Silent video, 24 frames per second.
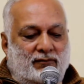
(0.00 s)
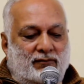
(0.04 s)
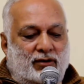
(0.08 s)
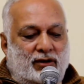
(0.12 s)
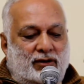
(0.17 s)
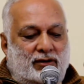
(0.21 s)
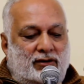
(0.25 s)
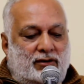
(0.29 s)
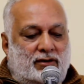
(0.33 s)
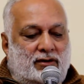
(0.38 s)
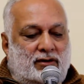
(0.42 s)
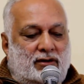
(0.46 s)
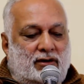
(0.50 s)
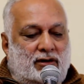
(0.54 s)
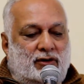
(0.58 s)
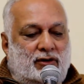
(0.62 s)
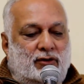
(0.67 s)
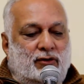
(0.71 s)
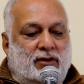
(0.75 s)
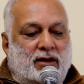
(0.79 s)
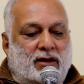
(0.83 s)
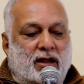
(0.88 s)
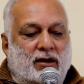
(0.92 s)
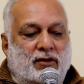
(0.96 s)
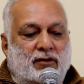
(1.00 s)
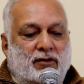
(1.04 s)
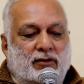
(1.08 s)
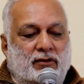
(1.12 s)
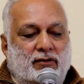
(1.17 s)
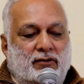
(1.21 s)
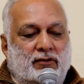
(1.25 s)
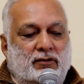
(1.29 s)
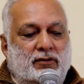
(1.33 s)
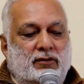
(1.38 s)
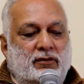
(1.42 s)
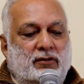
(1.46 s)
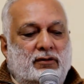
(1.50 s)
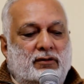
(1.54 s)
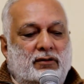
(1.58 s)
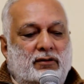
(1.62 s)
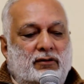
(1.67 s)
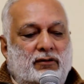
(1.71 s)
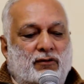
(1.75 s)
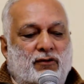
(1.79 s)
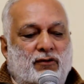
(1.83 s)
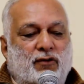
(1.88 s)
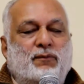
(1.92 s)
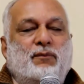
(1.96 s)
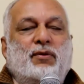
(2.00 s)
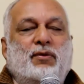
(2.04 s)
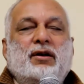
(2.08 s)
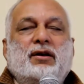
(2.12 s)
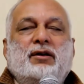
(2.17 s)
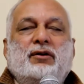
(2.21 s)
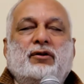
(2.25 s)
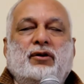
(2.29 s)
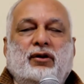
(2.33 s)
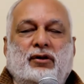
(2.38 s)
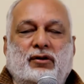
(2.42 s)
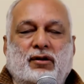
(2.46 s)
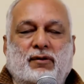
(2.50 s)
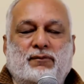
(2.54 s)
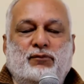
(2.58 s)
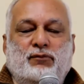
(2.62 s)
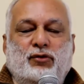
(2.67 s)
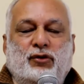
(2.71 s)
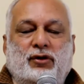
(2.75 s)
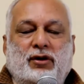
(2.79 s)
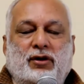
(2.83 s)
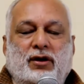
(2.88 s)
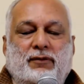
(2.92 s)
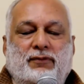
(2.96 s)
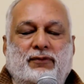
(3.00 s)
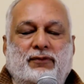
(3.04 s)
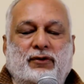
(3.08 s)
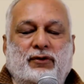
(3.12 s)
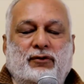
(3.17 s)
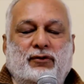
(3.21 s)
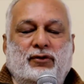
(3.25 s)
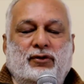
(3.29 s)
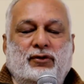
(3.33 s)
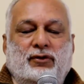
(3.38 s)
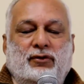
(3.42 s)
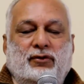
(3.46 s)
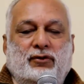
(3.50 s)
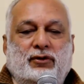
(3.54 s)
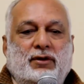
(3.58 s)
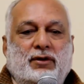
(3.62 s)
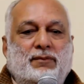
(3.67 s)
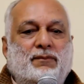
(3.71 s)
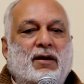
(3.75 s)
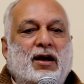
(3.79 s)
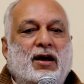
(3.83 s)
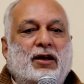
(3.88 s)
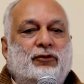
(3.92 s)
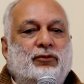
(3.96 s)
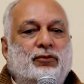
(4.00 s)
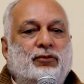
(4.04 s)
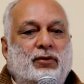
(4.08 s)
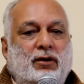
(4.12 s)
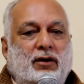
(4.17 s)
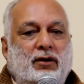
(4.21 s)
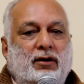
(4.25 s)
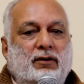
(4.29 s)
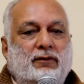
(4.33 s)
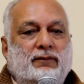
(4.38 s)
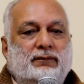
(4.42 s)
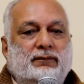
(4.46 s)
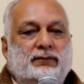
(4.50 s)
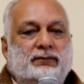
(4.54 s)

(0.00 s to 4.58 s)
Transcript: but you cannot open your computer if you don't know the password.